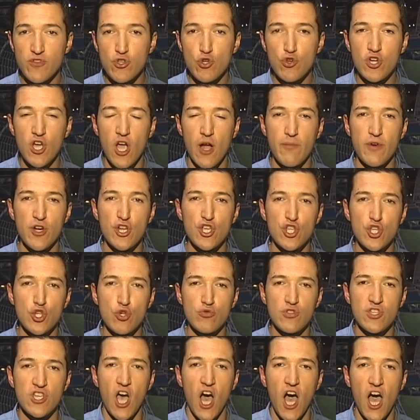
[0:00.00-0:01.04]
newcomer
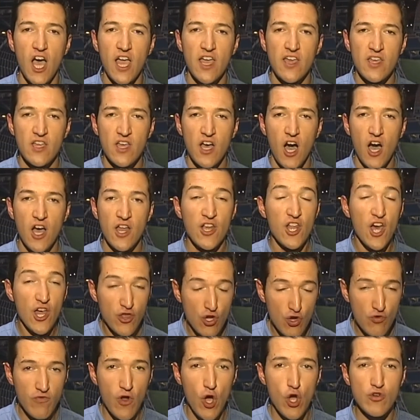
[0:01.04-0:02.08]
Utah,
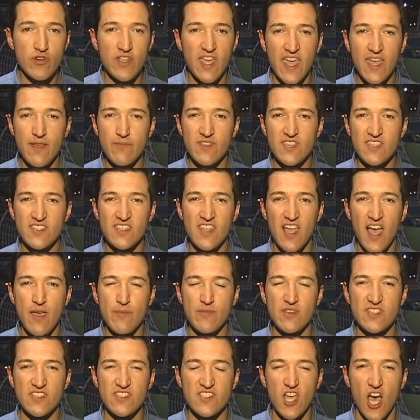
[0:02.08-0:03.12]
another road game, this
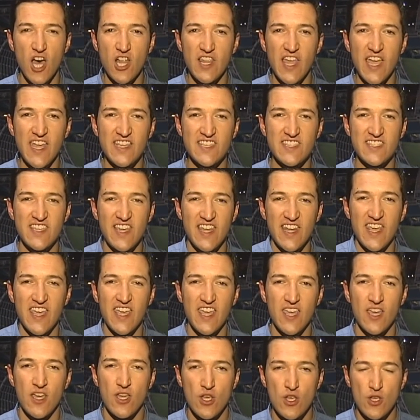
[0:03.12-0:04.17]
time in Salt Lake City. City.
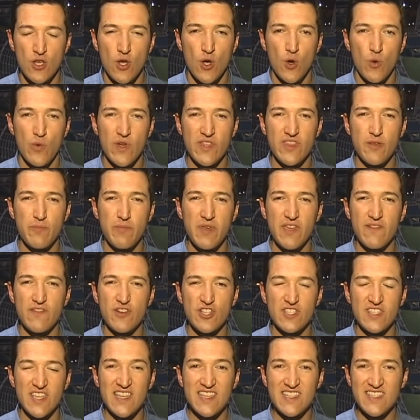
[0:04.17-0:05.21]
With the
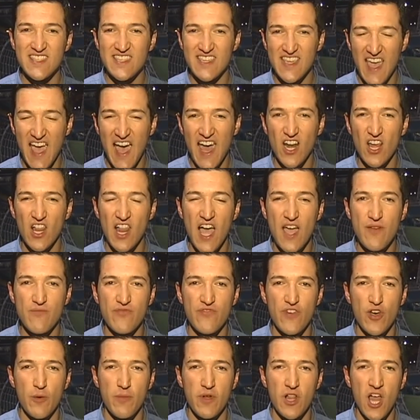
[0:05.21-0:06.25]
Beavers in Seattle, I'm
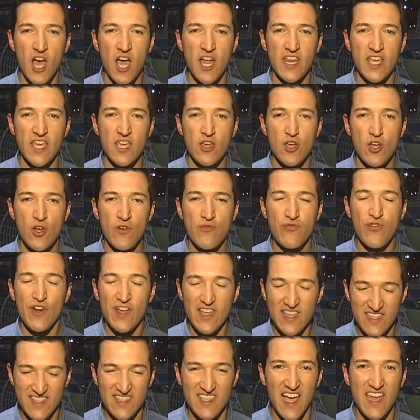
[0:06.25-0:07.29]
Phil Milani for
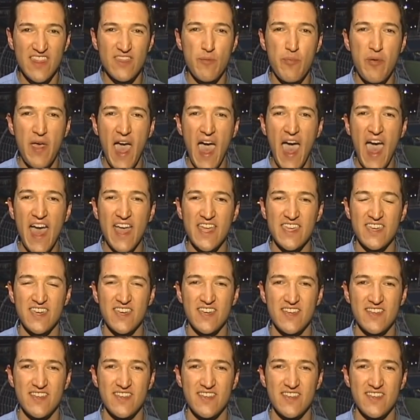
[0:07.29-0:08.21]
Inside the Pac.